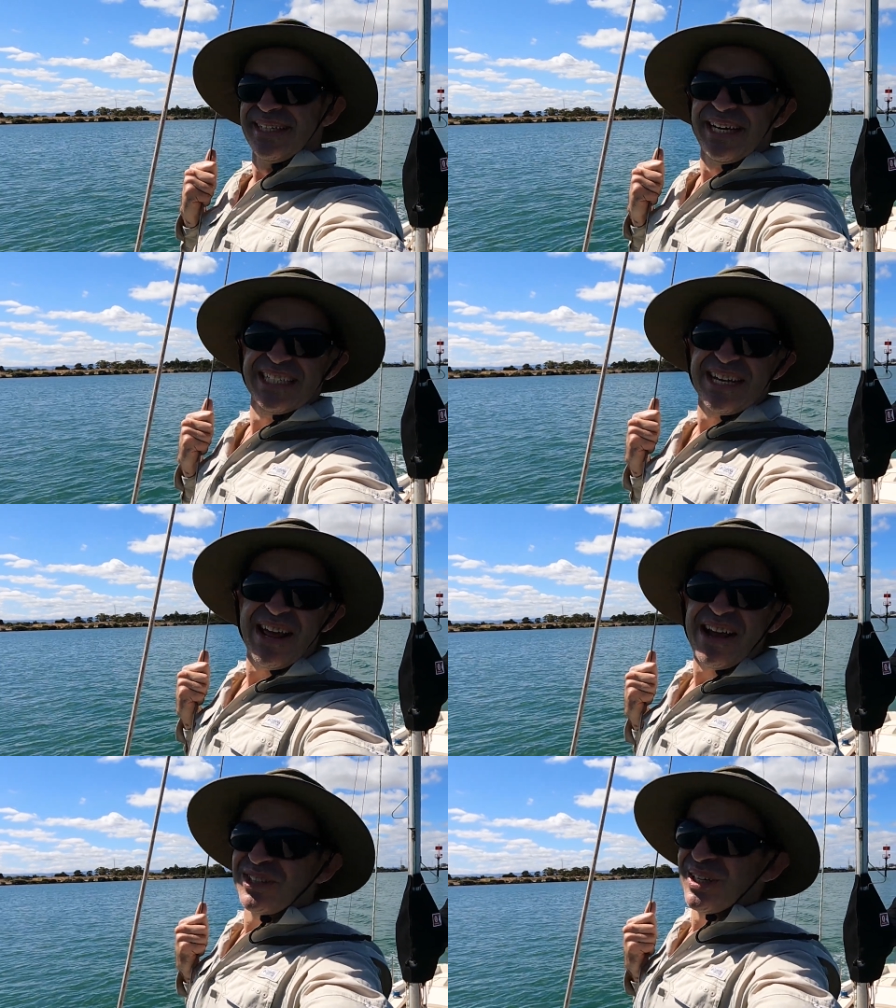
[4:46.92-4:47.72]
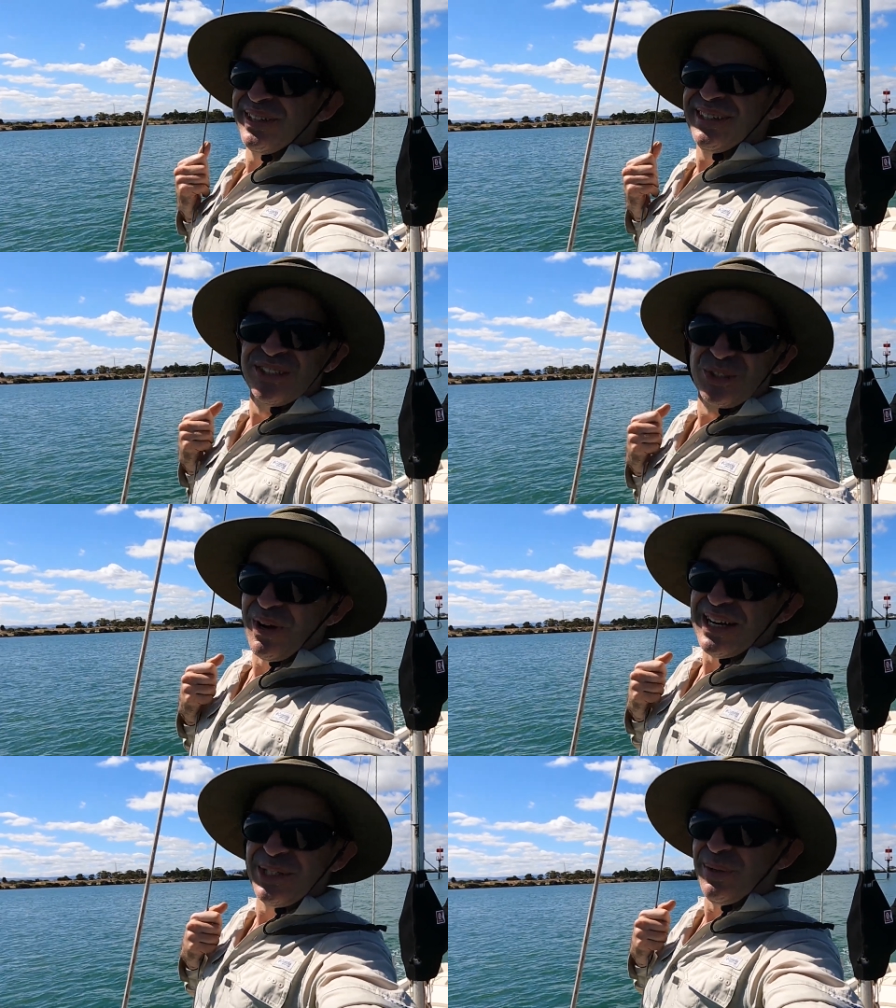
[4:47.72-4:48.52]
I don't have to
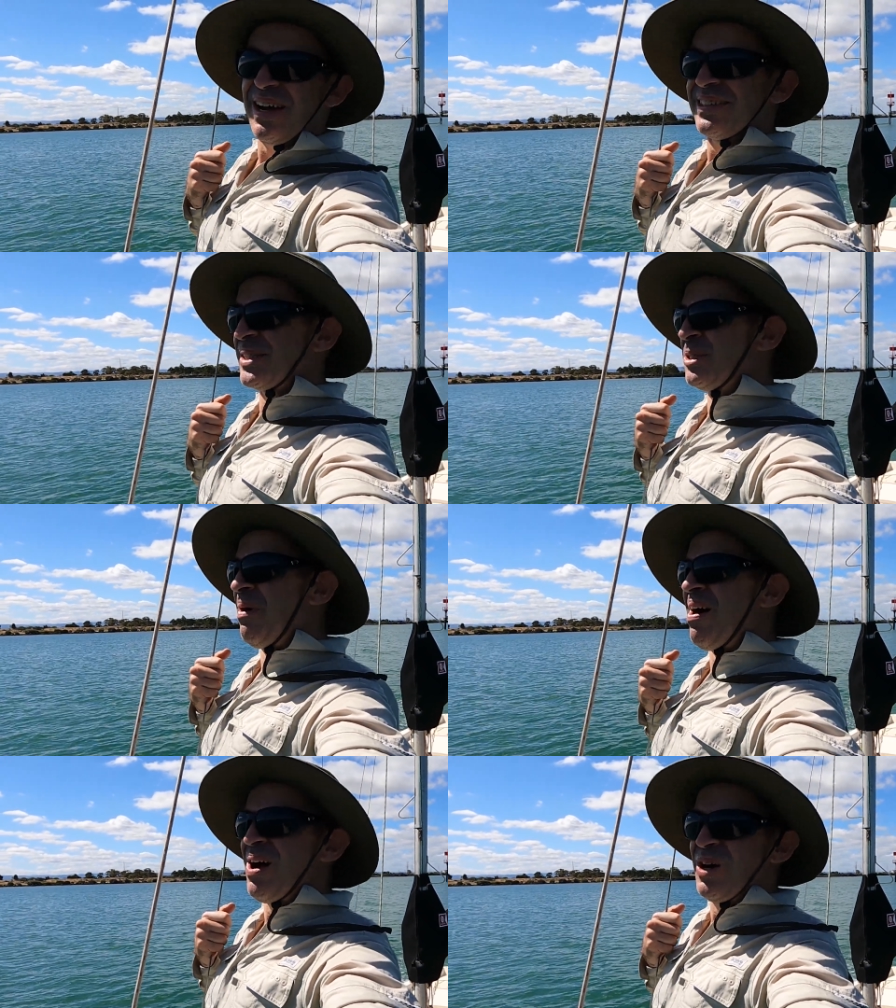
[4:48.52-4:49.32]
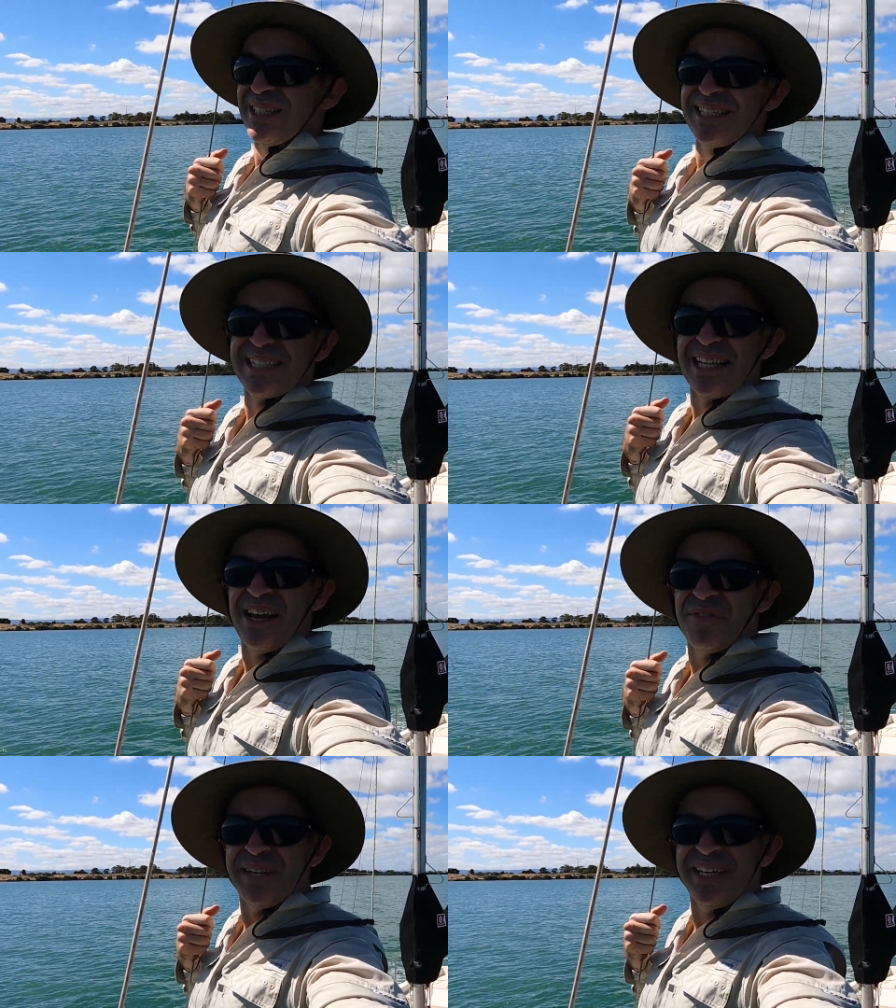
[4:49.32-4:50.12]
try too hard to smile because it's a
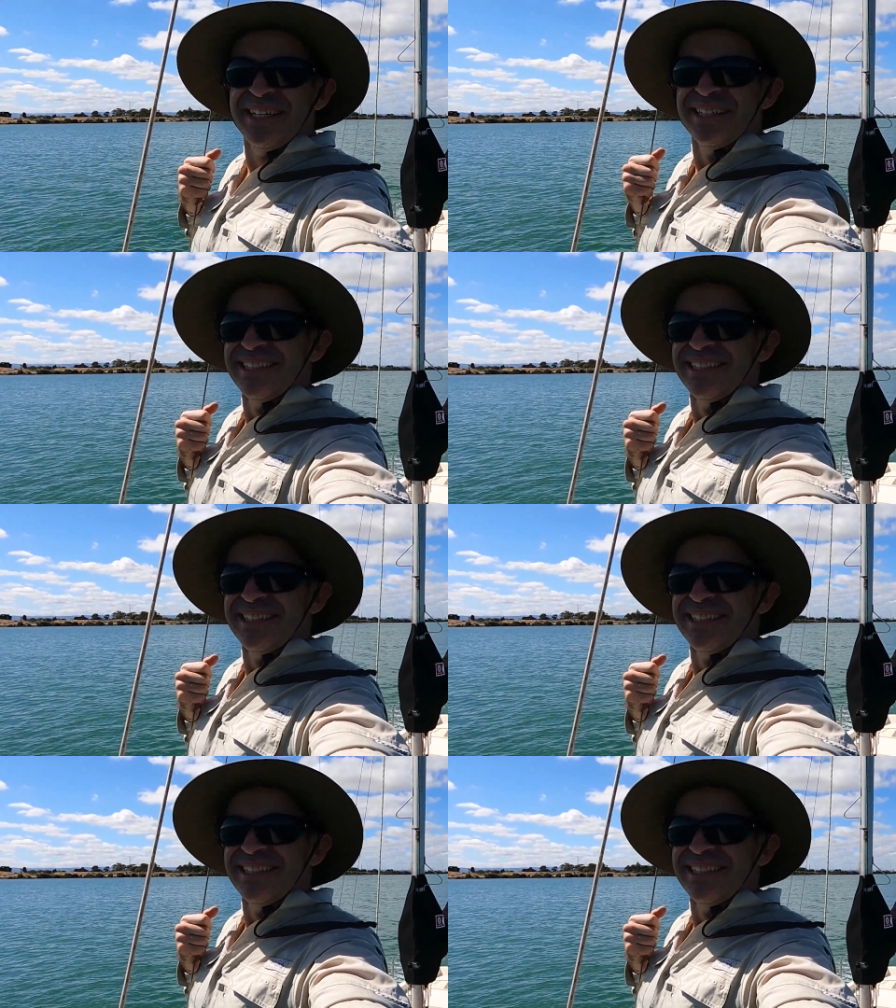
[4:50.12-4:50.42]
lovely